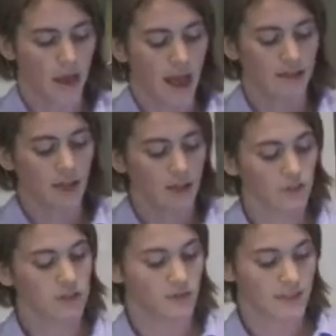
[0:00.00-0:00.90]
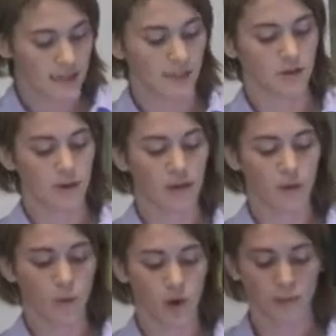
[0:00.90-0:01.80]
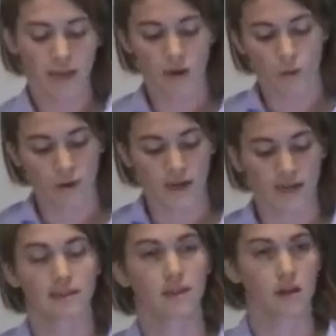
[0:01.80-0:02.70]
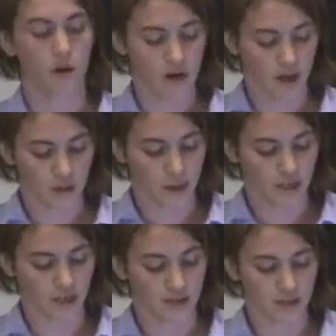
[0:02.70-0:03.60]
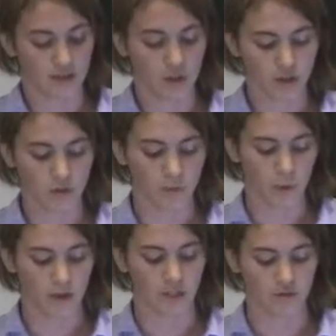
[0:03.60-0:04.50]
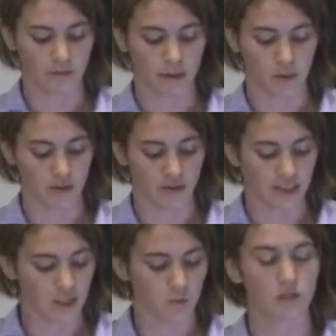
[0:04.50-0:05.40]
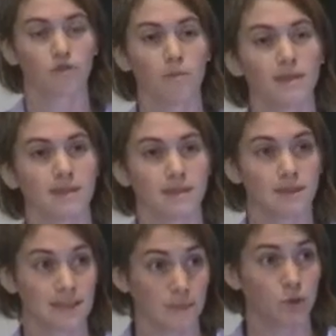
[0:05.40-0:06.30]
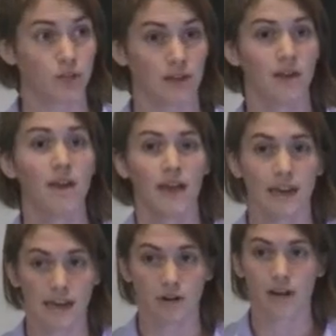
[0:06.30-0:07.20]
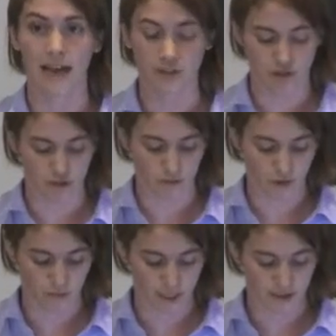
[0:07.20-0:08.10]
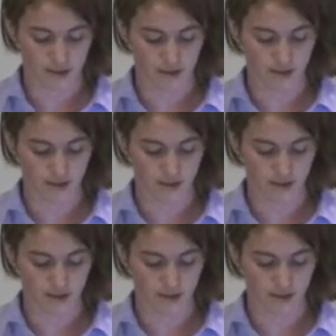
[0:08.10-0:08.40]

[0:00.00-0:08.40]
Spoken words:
As hundreds of cities around the world began organizing their own occupations, it is also important to remember that this was from its inception an international movement.